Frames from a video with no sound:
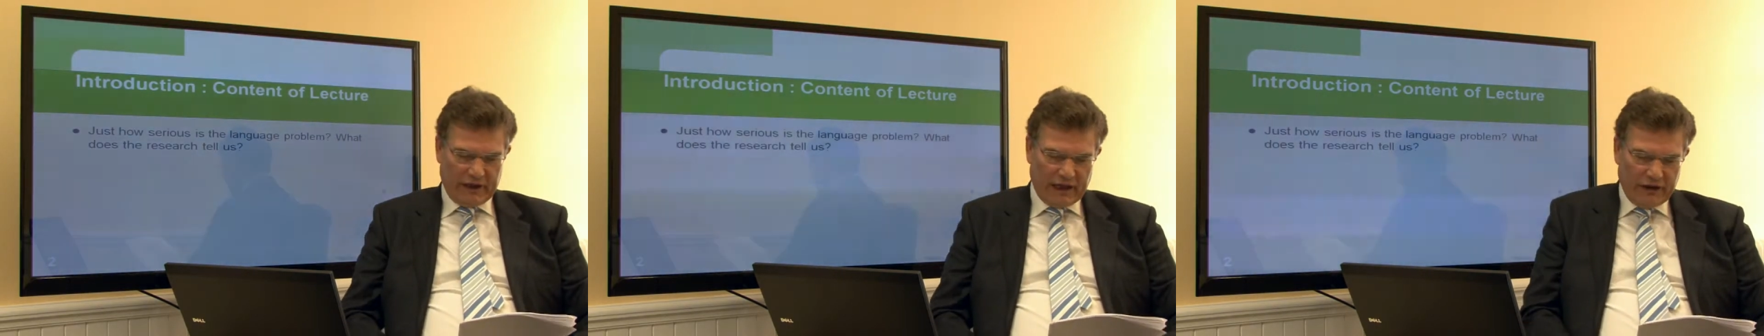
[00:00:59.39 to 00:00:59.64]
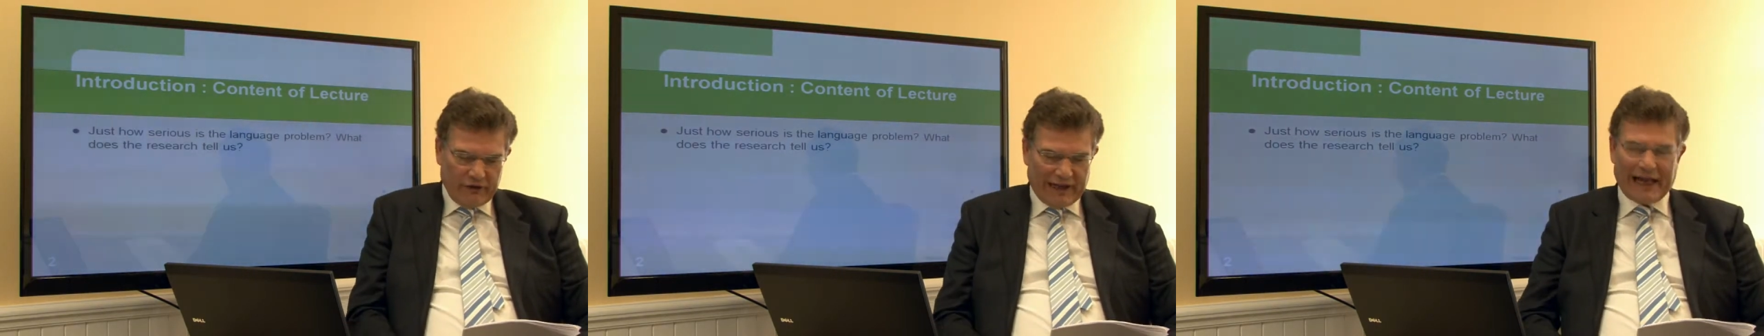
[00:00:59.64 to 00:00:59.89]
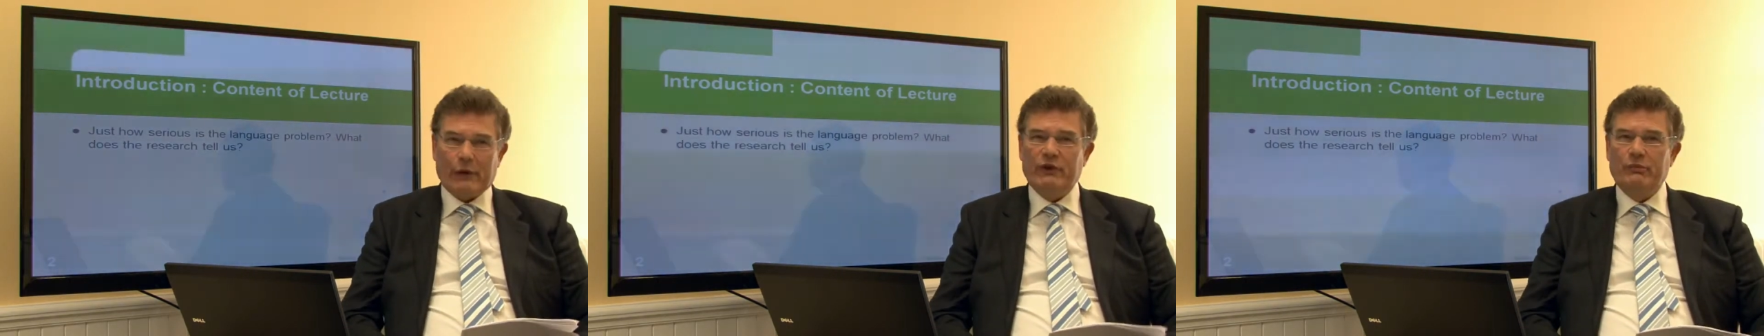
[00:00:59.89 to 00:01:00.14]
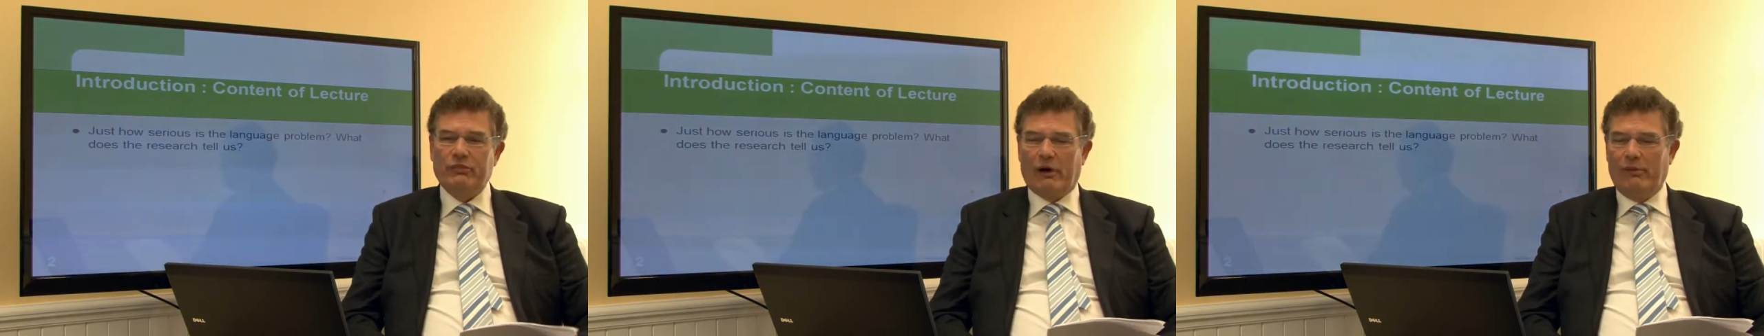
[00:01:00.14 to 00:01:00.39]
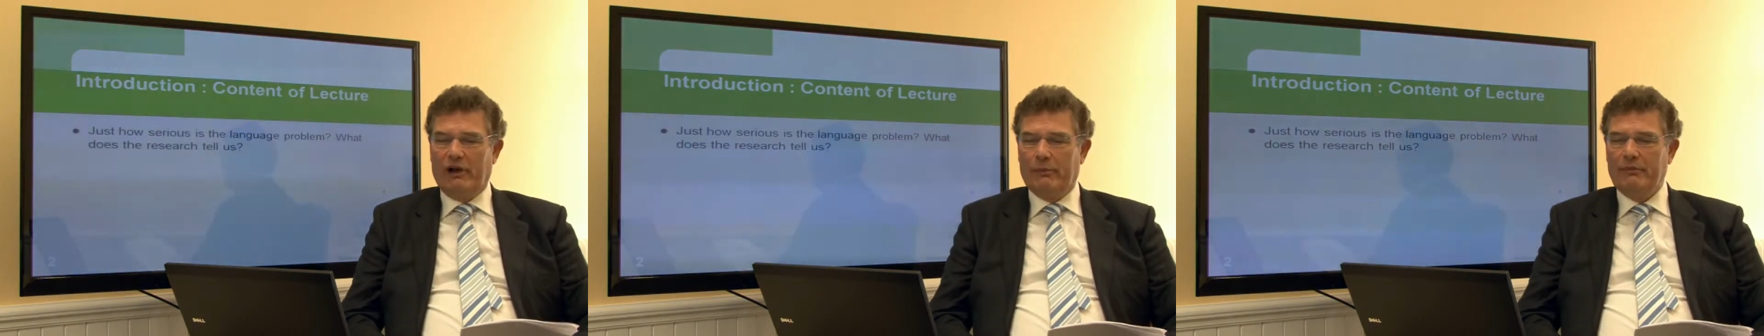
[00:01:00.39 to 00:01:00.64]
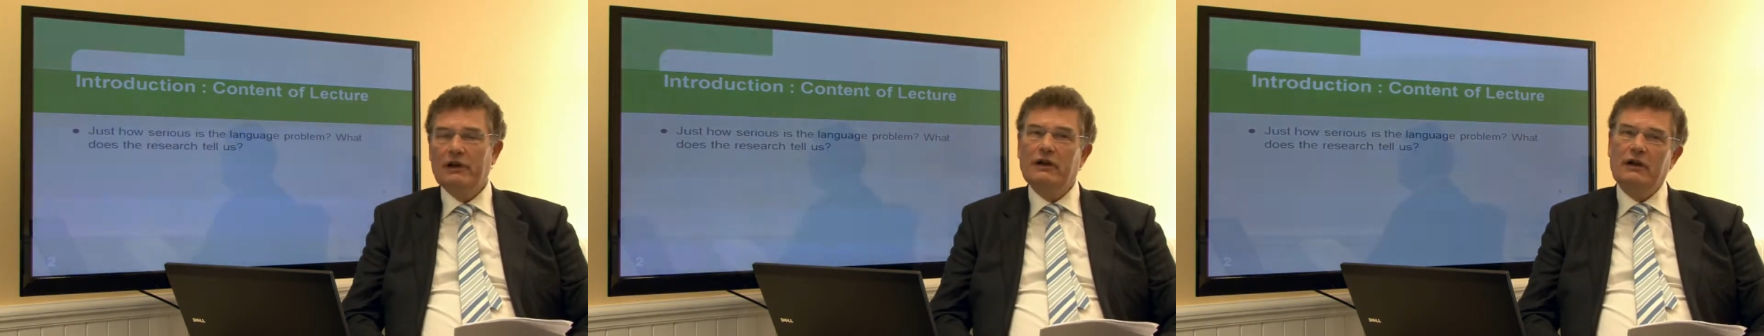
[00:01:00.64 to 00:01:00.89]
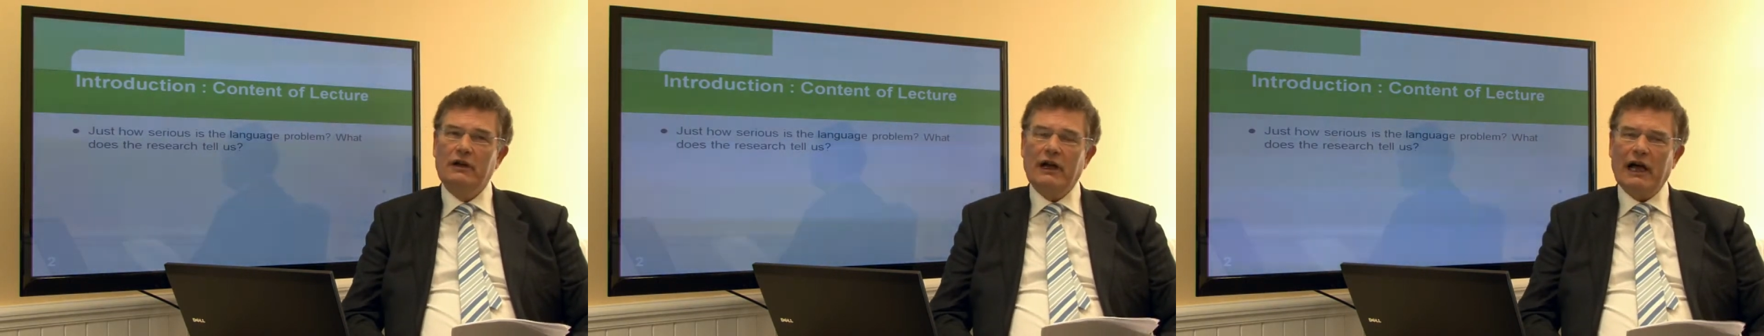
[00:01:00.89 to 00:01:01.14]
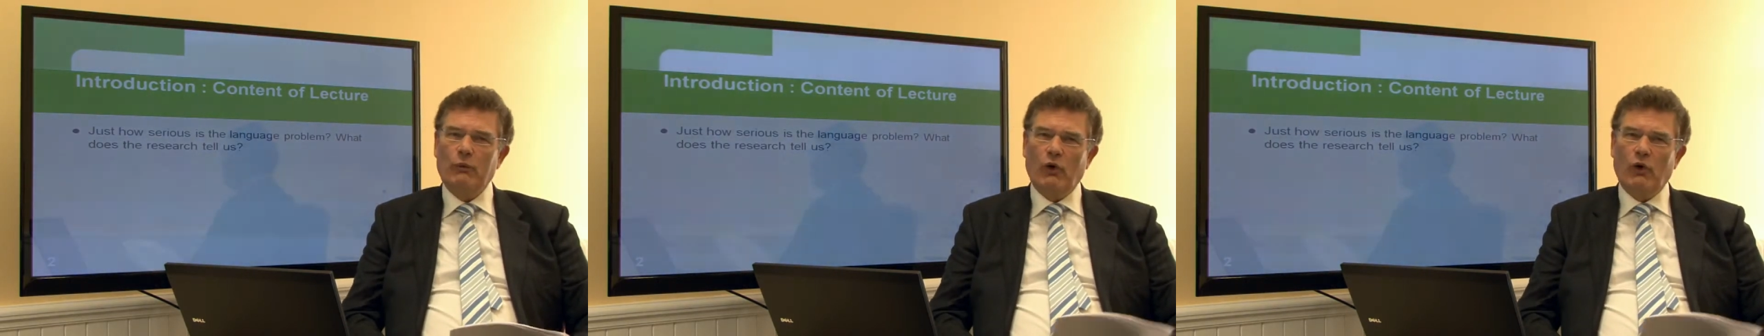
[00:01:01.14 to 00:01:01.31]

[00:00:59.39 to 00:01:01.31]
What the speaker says: is the language problem and